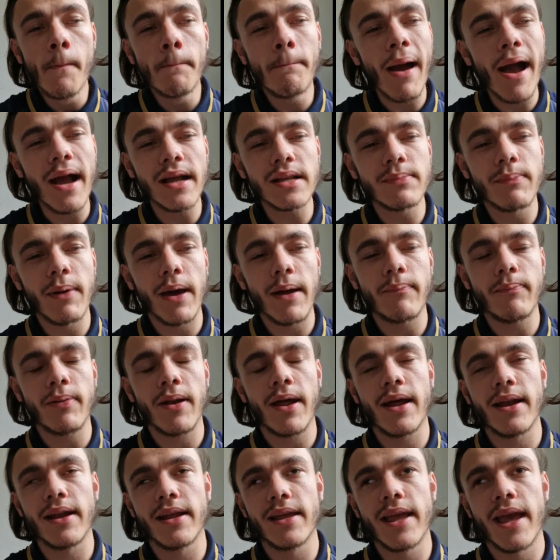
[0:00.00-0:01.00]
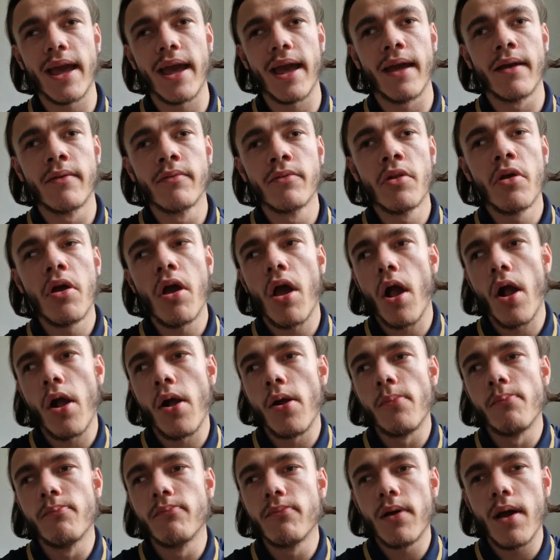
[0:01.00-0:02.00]
Back-to-back player of the year,
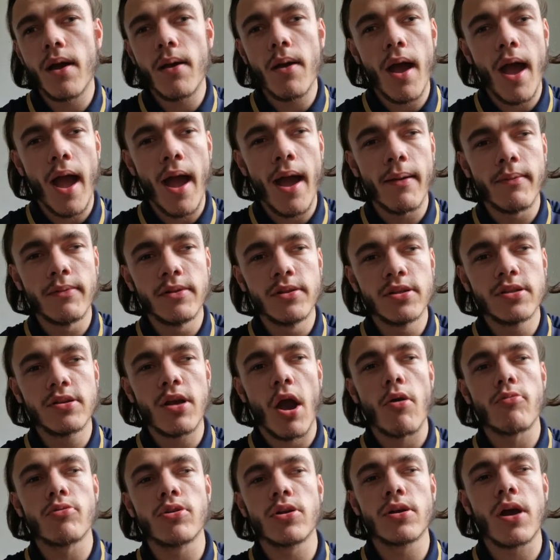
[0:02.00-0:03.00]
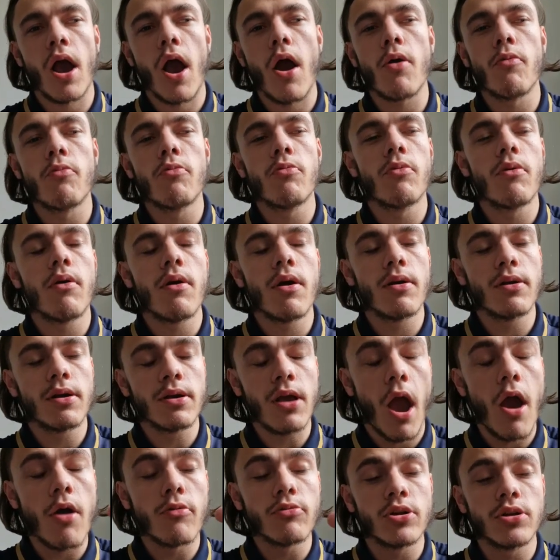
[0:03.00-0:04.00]
and Golden
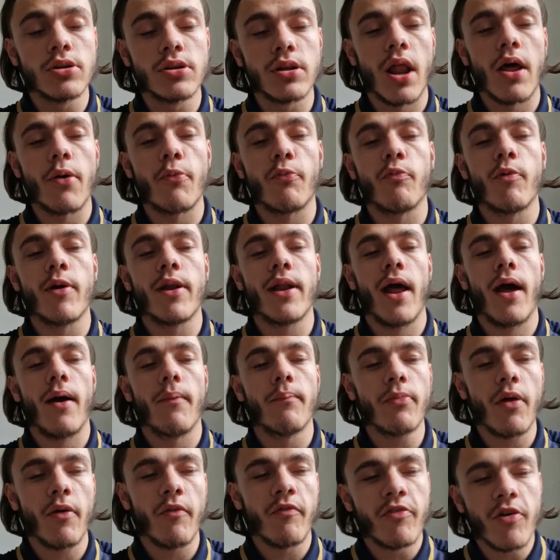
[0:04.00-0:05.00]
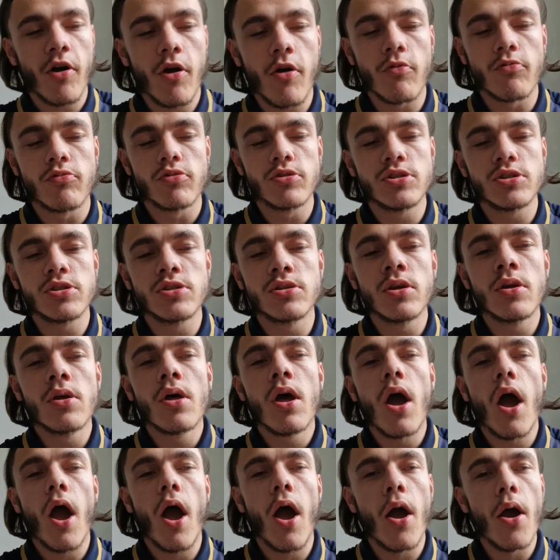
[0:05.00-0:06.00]
Glove winner, of course.
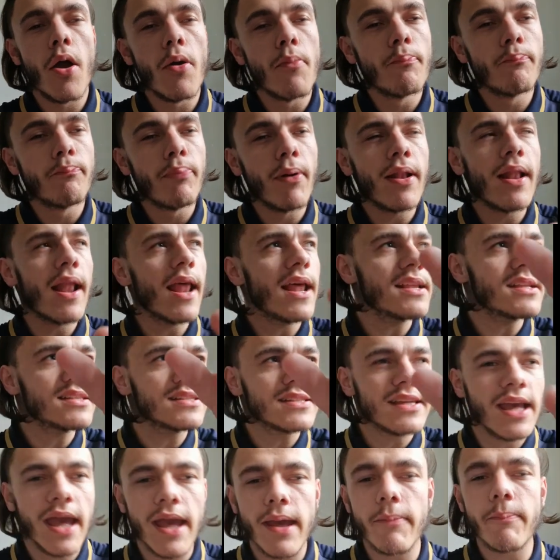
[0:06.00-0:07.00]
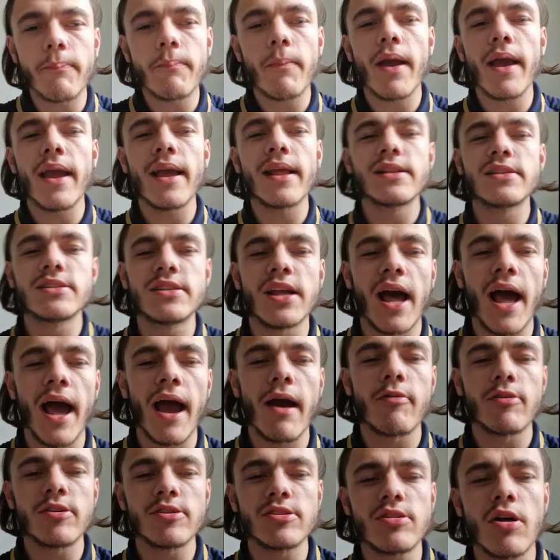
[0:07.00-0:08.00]
But let's get into
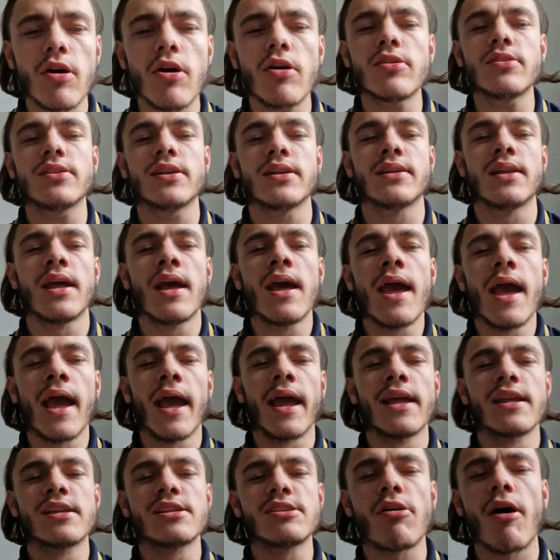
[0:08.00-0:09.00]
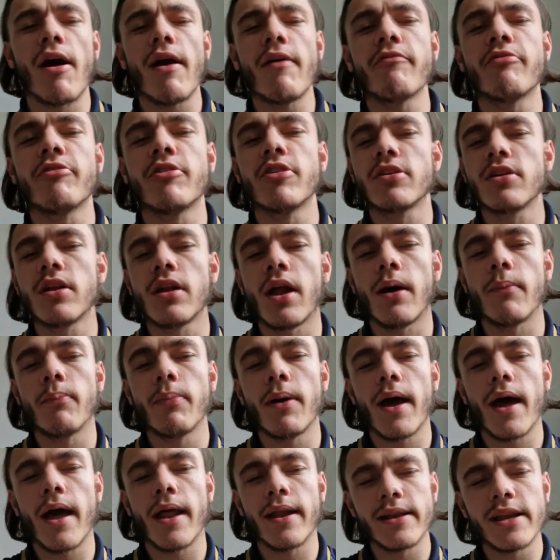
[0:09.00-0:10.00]
how it started. He signed for the club
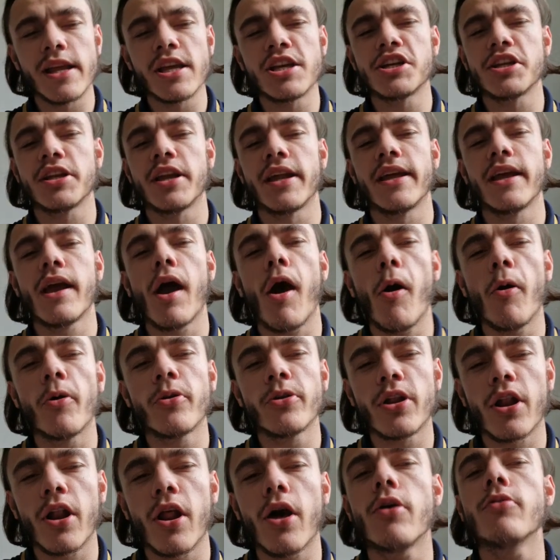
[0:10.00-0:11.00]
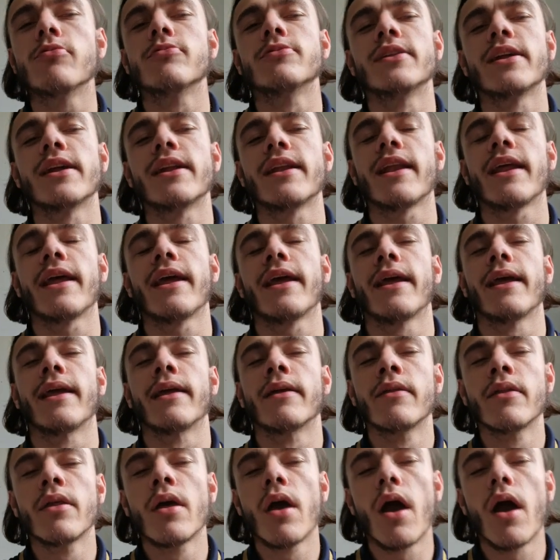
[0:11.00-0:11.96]
initially on loan, didn't he?